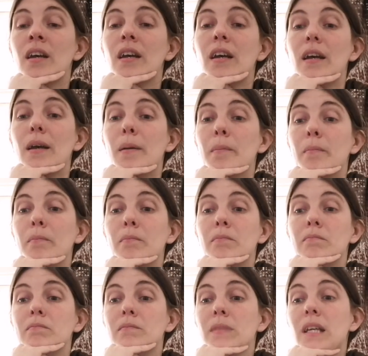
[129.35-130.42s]

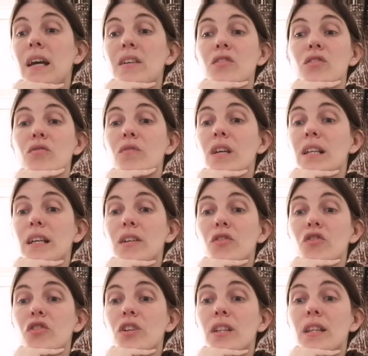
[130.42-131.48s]
Yeah, so really
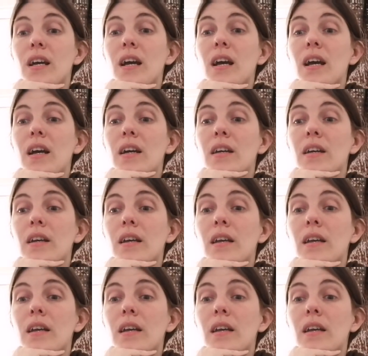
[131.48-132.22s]
enjoyed that.